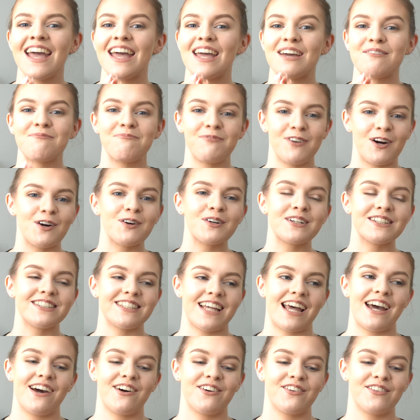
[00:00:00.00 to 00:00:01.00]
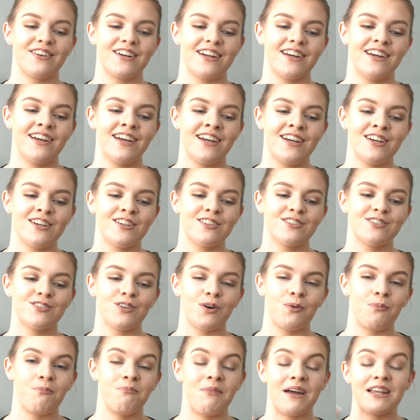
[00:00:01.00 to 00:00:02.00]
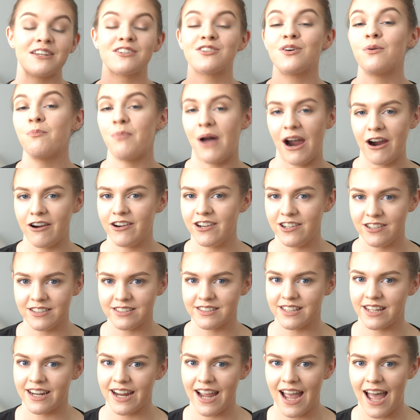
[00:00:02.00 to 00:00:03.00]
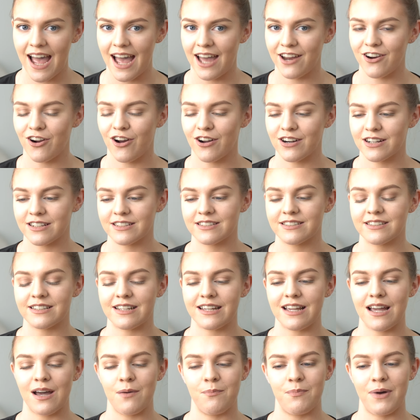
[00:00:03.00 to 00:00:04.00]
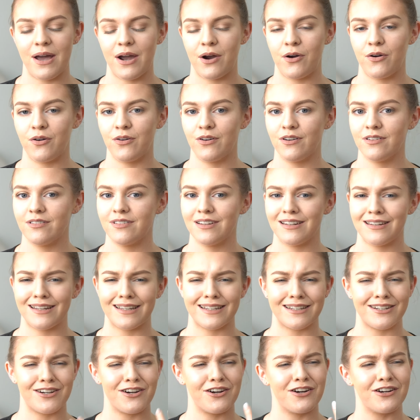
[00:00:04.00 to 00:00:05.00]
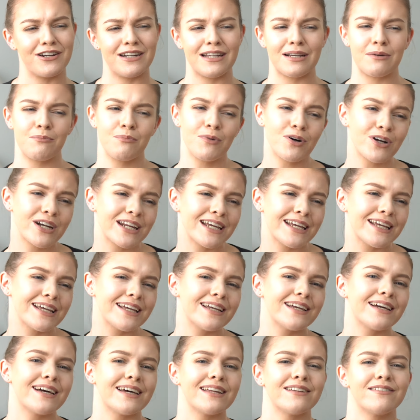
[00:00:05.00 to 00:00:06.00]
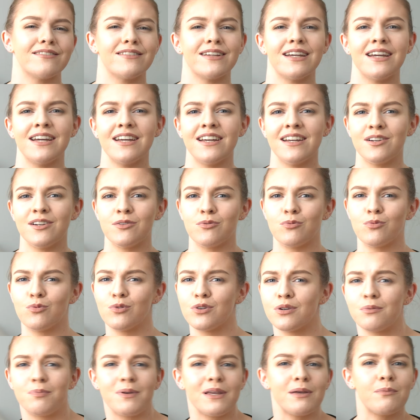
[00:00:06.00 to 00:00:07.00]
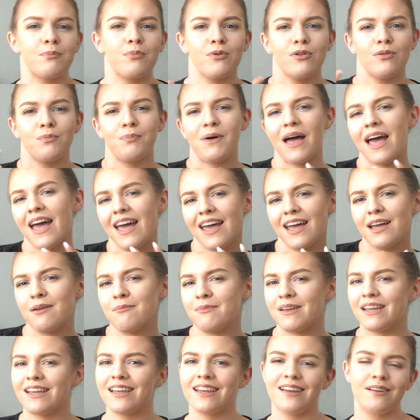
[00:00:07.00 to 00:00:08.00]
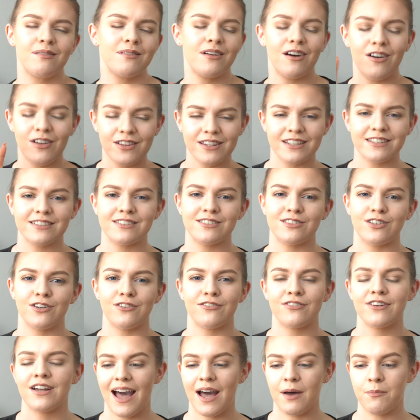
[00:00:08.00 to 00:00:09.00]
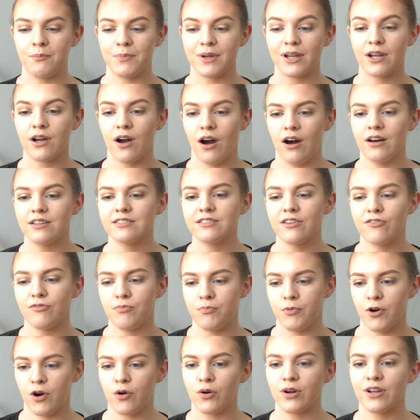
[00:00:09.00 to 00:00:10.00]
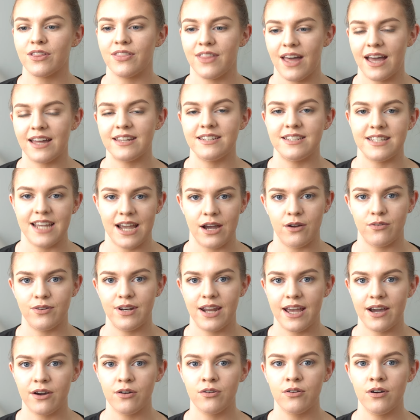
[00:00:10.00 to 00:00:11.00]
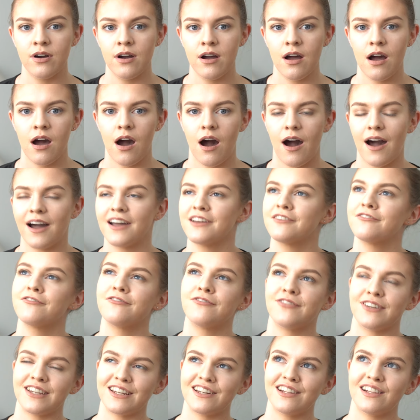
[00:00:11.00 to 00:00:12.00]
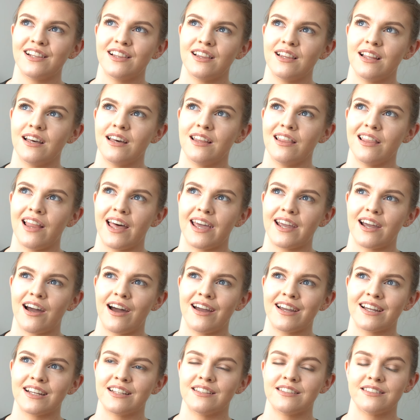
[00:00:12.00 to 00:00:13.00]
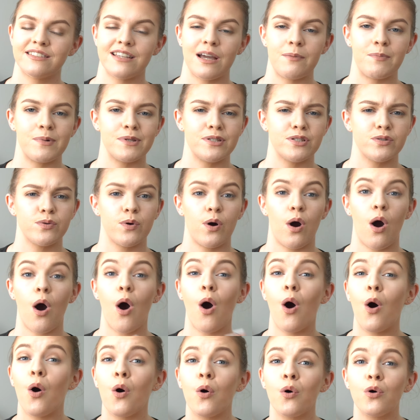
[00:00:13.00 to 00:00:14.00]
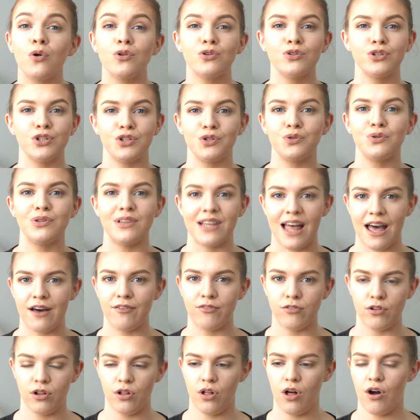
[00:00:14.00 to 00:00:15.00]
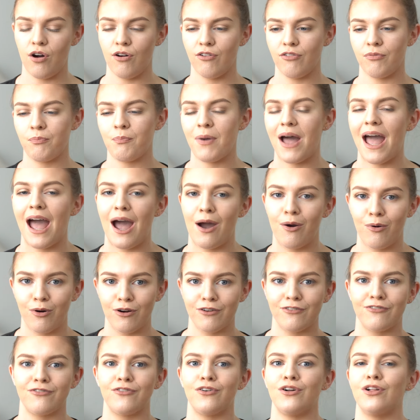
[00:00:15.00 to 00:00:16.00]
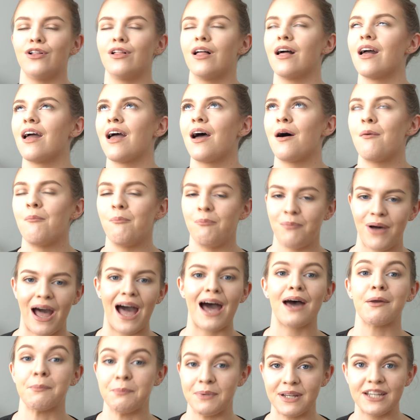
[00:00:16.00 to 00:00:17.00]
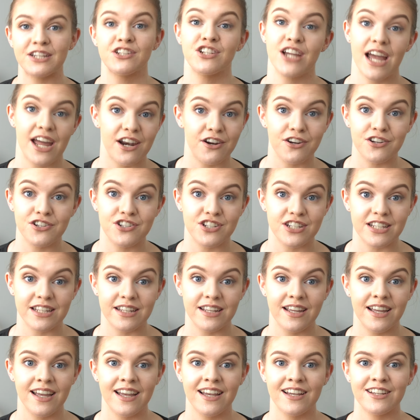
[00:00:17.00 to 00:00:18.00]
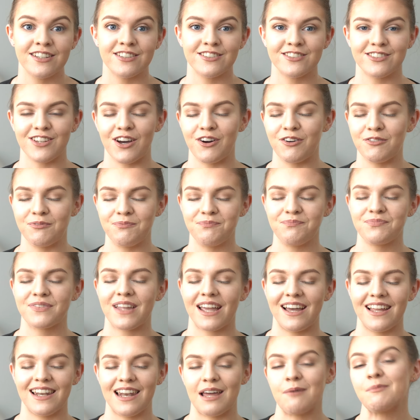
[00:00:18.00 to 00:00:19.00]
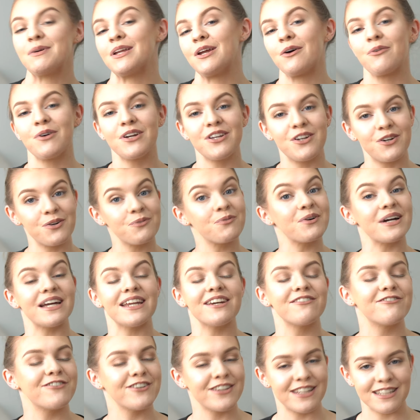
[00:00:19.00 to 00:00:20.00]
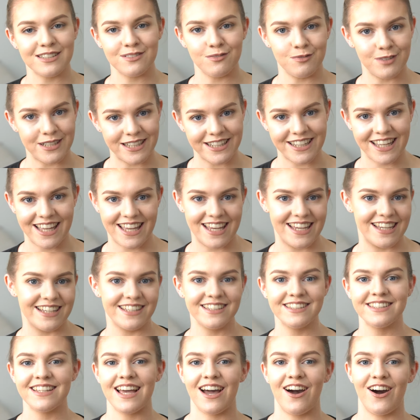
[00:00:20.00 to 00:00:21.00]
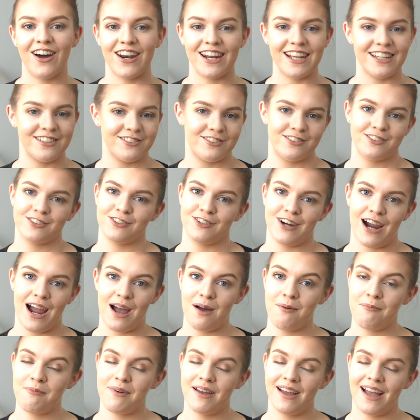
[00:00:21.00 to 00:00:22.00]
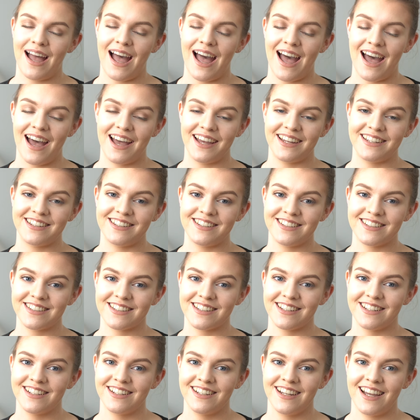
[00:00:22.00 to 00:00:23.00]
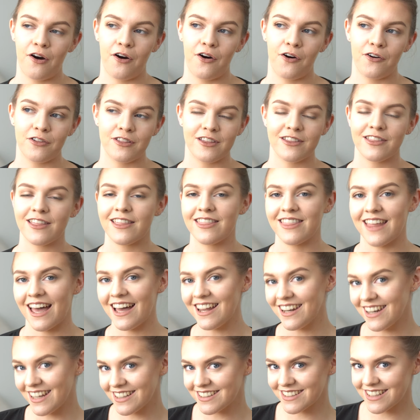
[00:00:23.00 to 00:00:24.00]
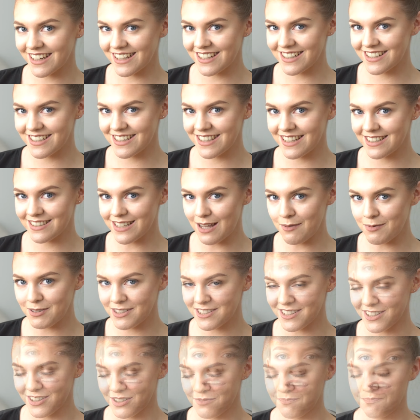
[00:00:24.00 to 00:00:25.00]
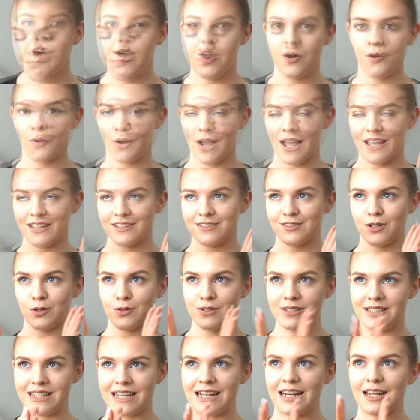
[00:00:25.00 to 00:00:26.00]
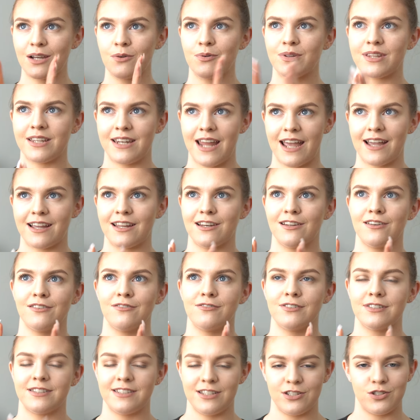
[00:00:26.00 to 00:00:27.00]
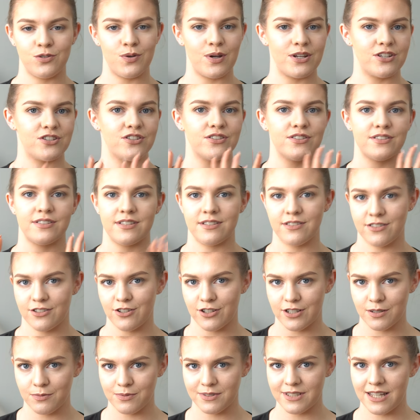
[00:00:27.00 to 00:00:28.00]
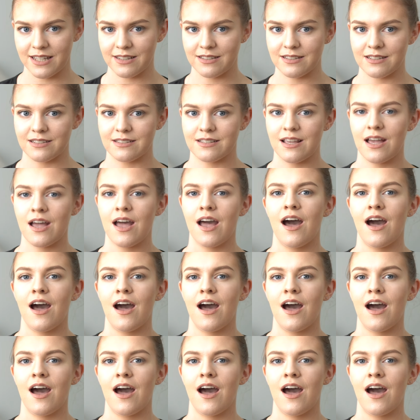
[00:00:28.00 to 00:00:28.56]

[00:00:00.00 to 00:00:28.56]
It broke down some mental barriers that I had, honestly, about like earning money and would people pay me and all this stuff. And because I've broken that down now, I feel like I can step into a whole new level of powerful bad bitch energy. So let me know what your win for this week is on Instagram. And other than that, let's get into this episode. Okay, so dealing with negative situations and circumstances.